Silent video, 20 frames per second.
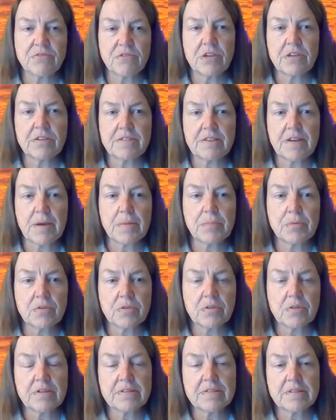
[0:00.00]
for
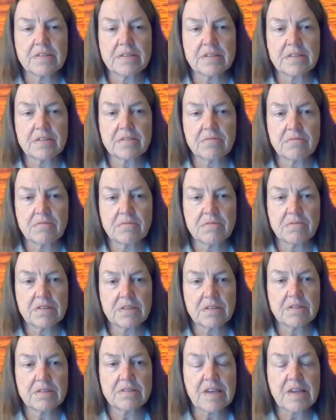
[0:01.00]
example, because it's
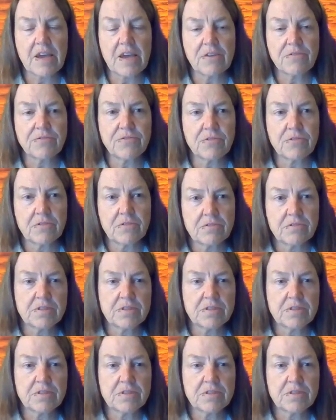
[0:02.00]
safe,